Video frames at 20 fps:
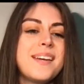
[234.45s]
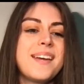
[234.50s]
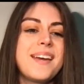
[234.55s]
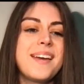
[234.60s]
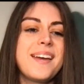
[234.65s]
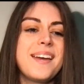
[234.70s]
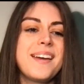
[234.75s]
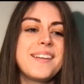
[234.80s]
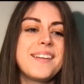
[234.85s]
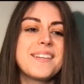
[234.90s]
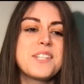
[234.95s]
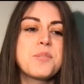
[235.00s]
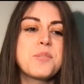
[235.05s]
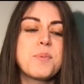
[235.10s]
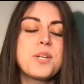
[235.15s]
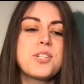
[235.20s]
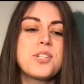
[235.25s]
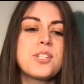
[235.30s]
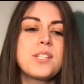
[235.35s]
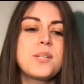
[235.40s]
and
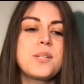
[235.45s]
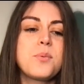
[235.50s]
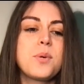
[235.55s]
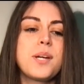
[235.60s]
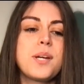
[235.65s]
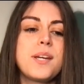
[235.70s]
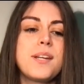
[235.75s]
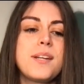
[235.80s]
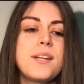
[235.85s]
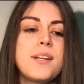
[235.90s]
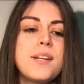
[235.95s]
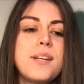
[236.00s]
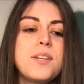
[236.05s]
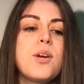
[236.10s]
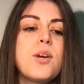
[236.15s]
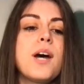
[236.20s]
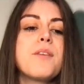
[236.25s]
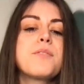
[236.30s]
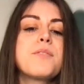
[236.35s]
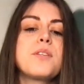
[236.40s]
especially when
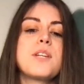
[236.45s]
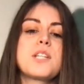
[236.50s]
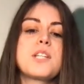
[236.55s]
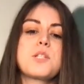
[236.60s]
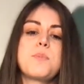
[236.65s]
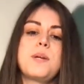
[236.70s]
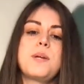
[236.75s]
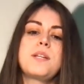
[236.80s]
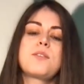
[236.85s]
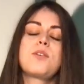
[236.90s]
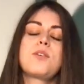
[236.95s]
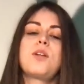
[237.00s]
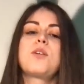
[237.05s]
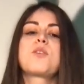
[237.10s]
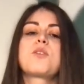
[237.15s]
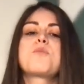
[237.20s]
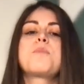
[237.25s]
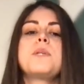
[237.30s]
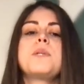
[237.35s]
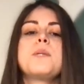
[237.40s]
you have to
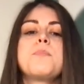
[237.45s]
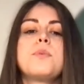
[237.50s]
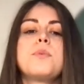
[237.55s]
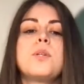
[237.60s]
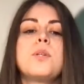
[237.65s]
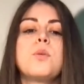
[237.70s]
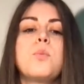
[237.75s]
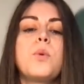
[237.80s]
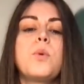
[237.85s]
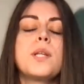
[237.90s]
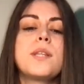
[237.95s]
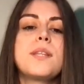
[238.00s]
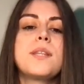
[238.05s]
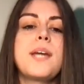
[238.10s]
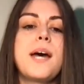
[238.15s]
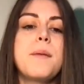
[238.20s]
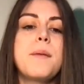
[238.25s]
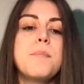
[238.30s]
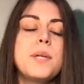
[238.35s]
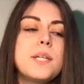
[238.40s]
explain to a lot of people
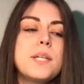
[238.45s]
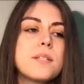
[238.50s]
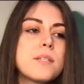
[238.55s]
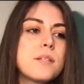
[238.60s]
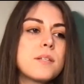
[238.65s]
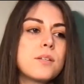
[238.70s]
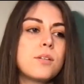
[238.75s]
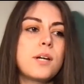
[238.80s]
what that means.